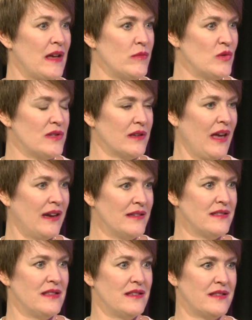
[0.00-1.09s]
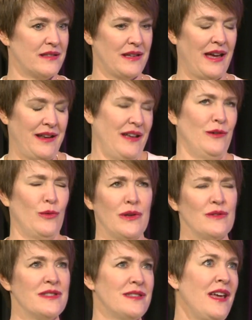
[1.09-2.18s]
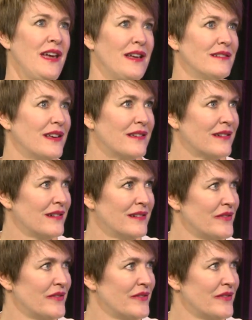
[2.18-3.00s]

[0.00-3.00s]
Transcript: that music has this, I don't know what you'd say, like